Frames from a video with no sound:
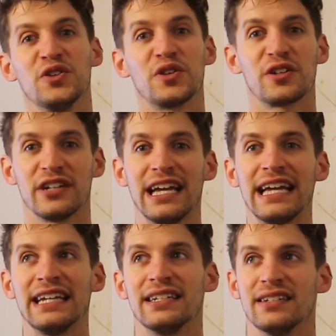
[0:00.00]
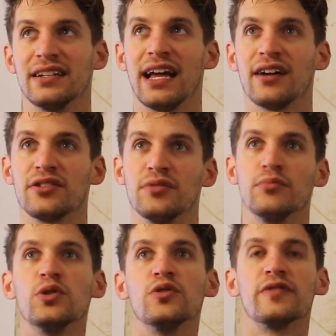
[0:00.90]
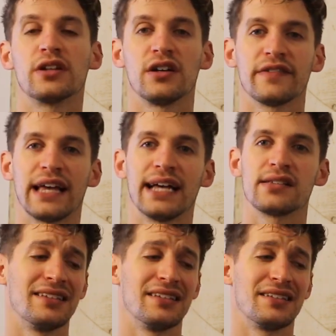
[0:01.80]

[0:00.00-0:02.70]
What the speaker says: create and how you move and all of that.